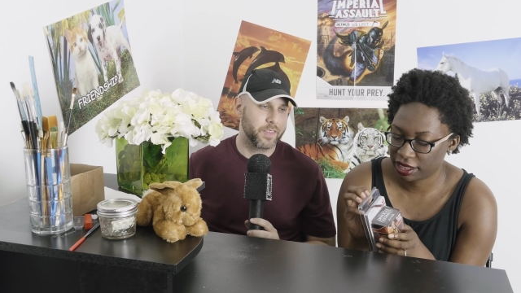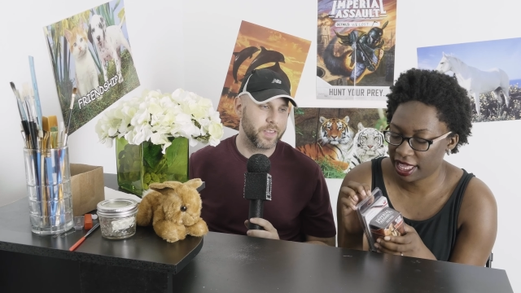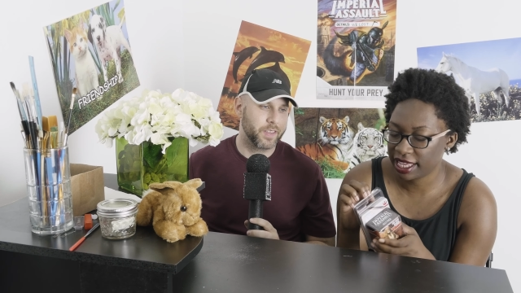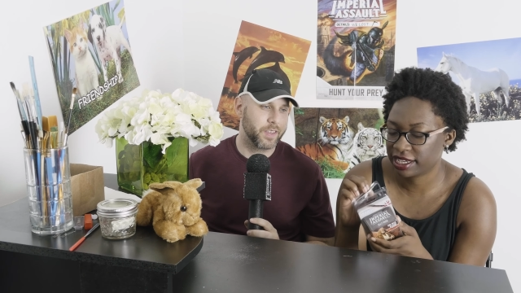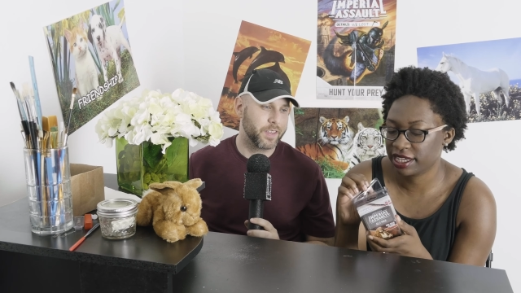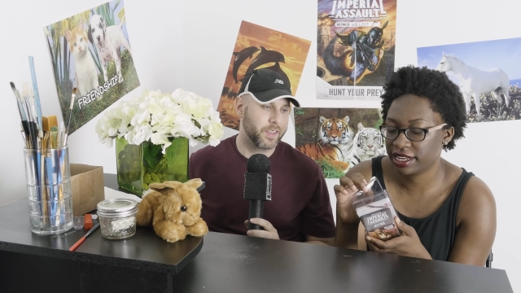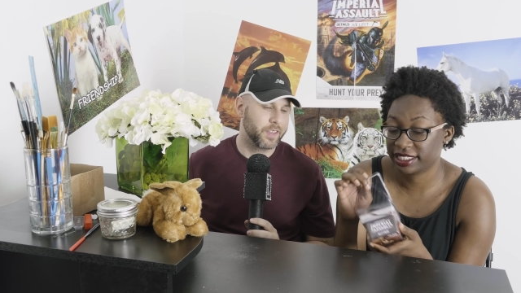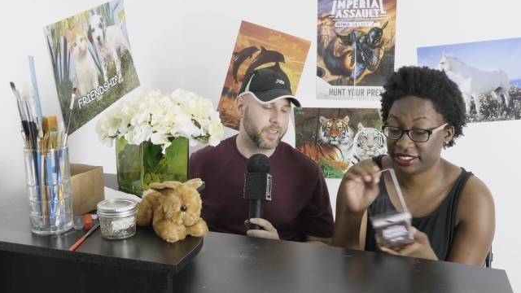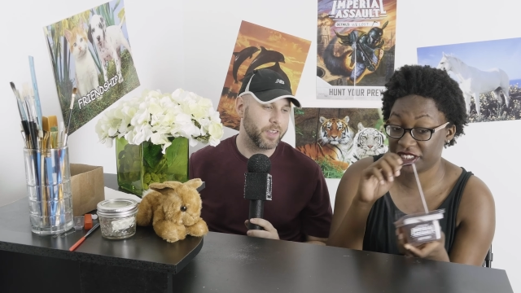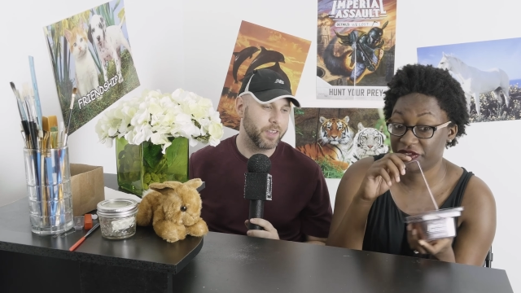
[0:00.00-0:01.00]
Speaker 1: Thank goodness
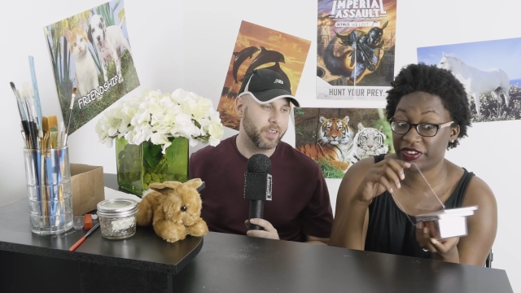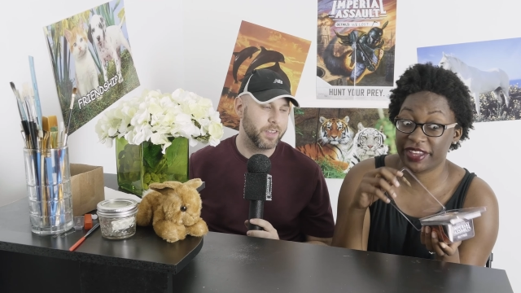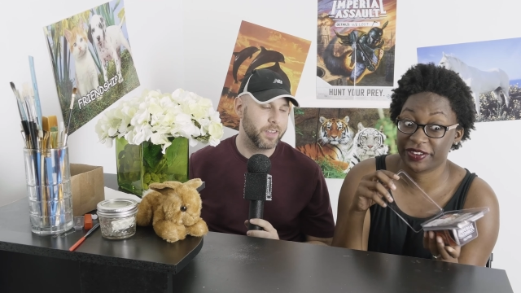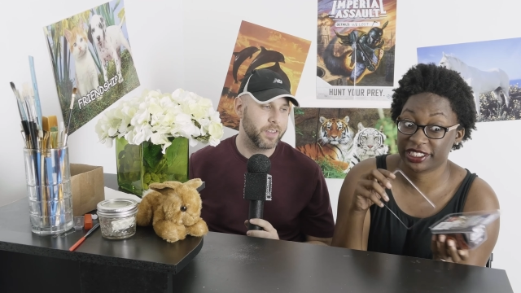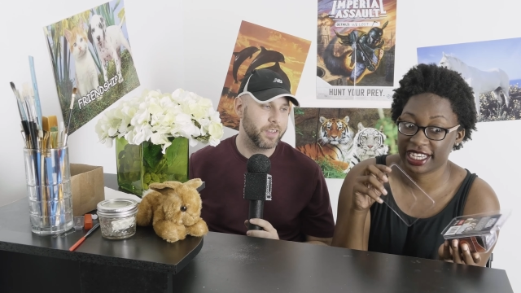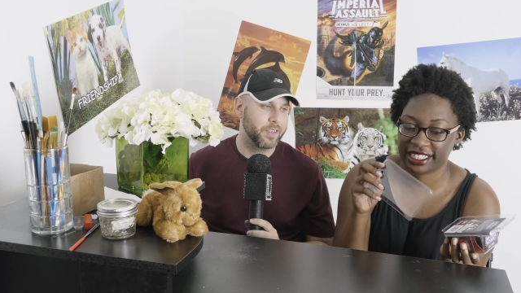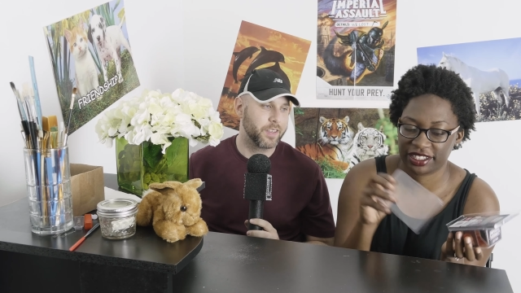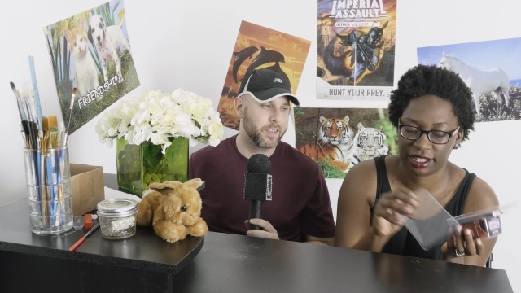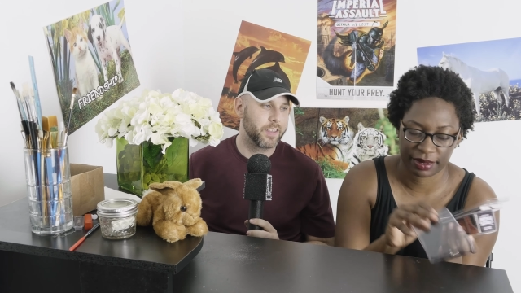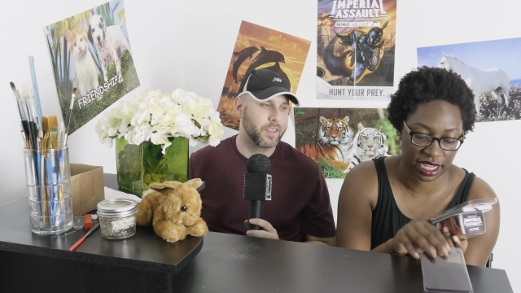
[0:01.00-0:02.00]
there's flavor text in the
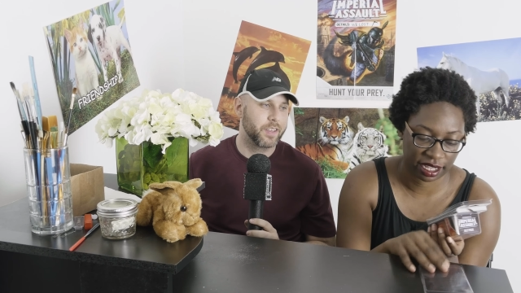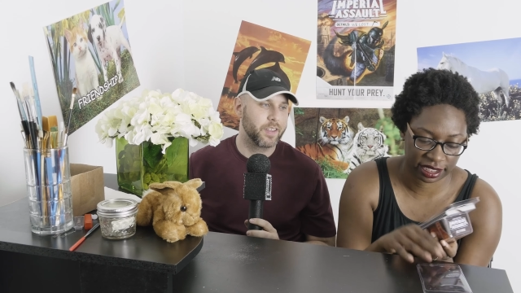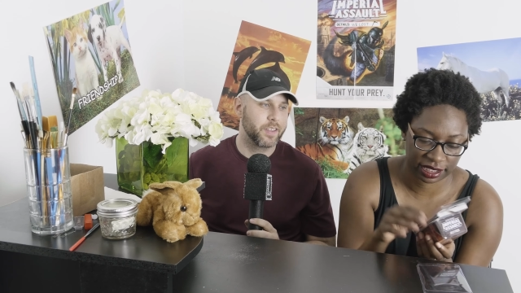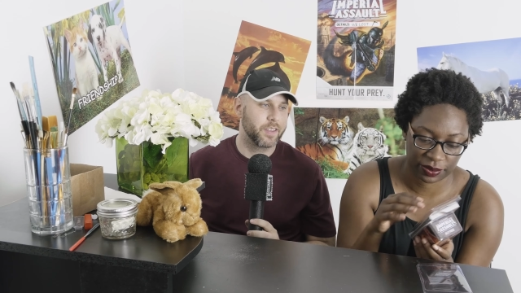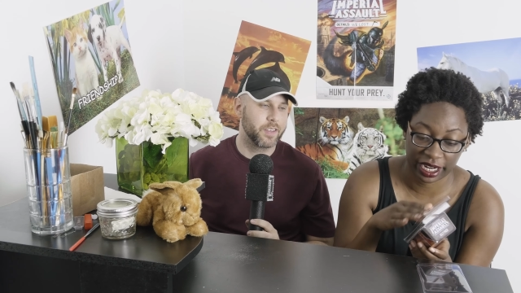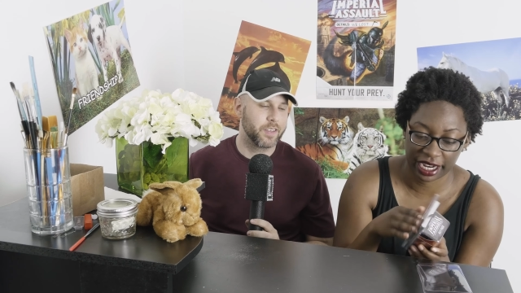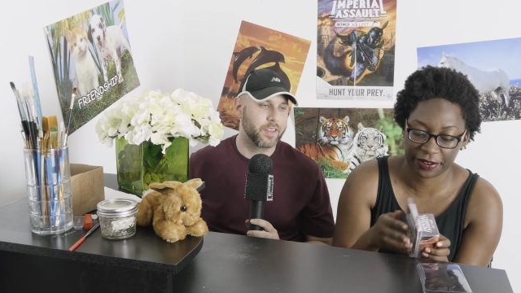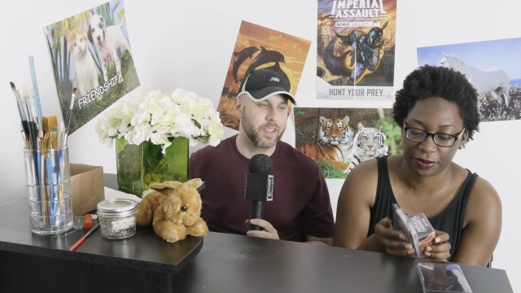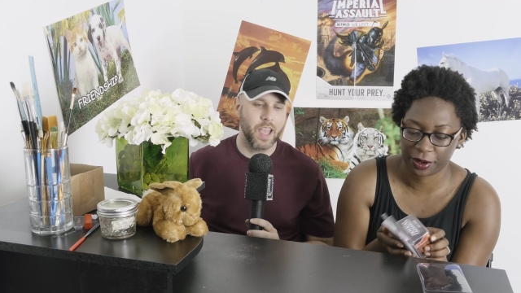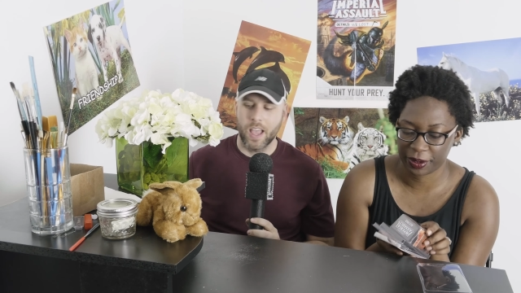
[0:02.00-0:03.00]
box. Whatever
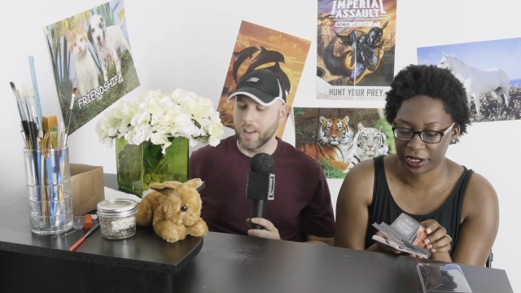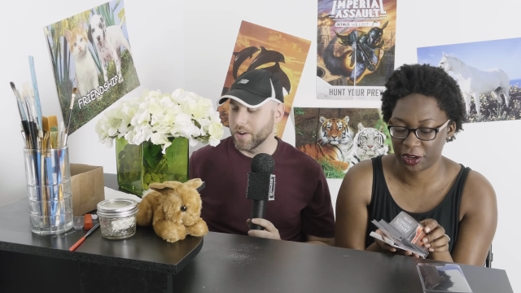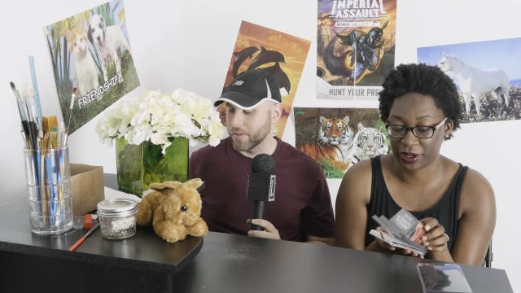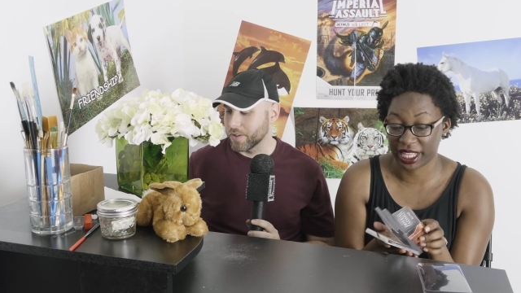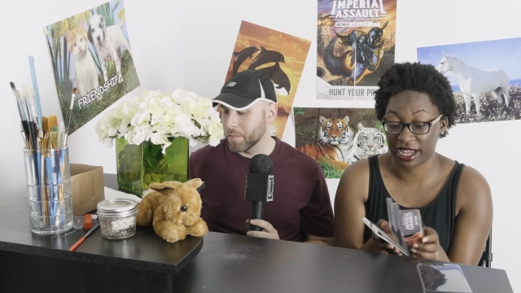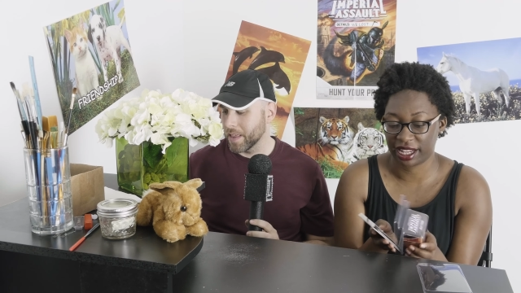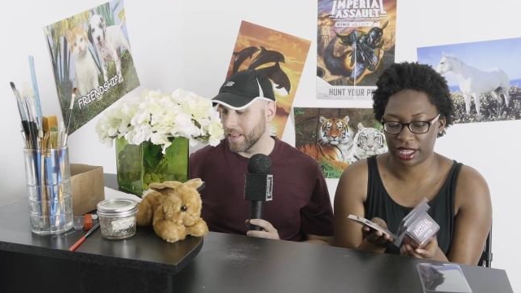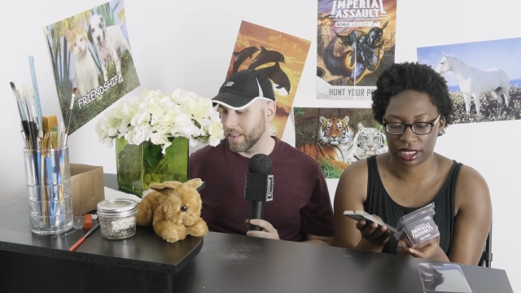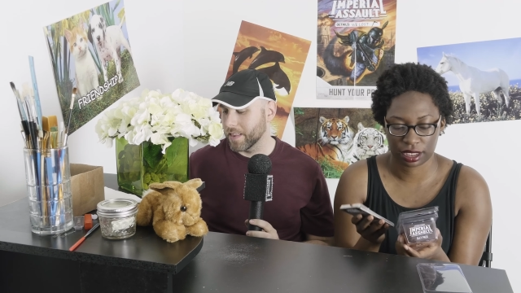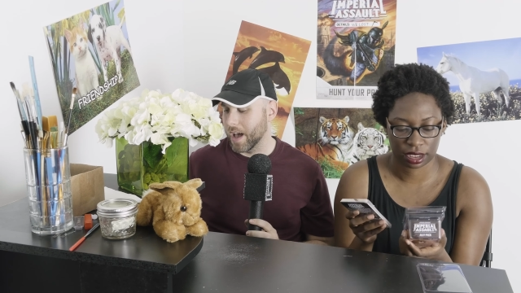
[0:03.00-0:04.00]
would we do? You know, something
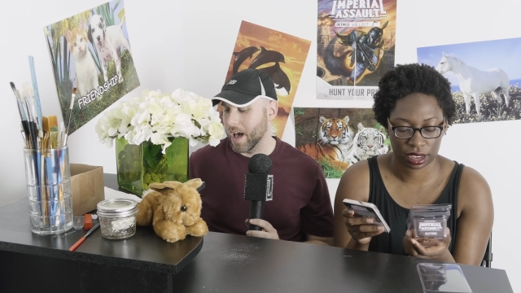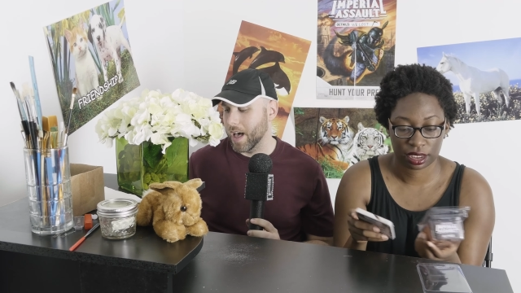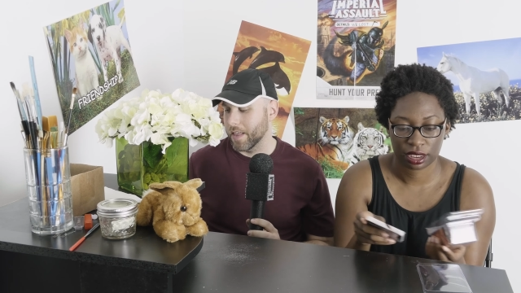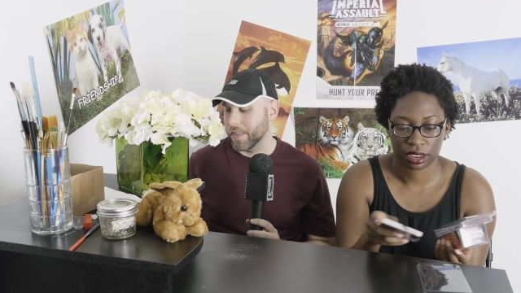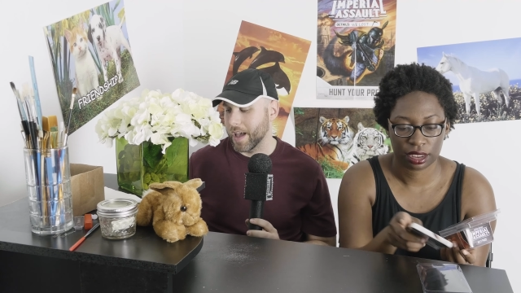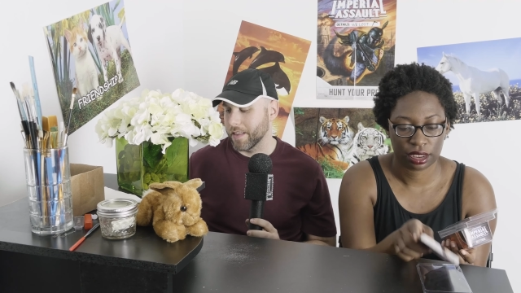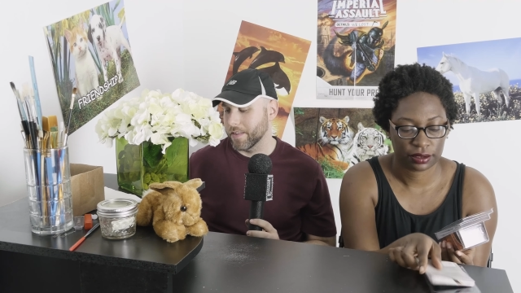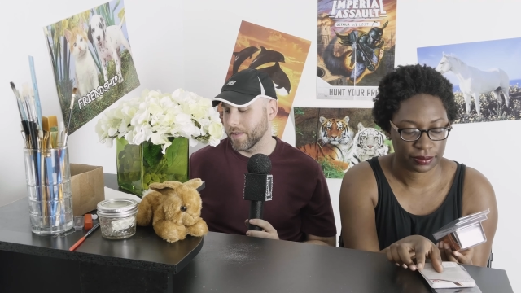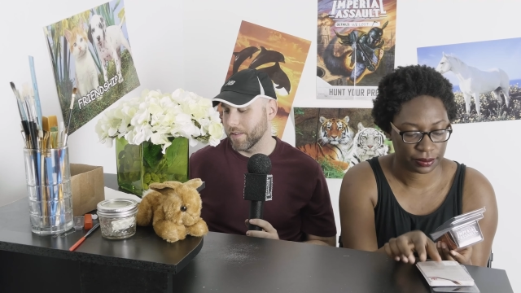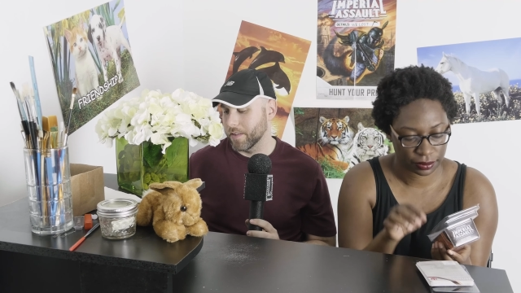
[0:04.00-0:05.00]
Speaker 2: uh, that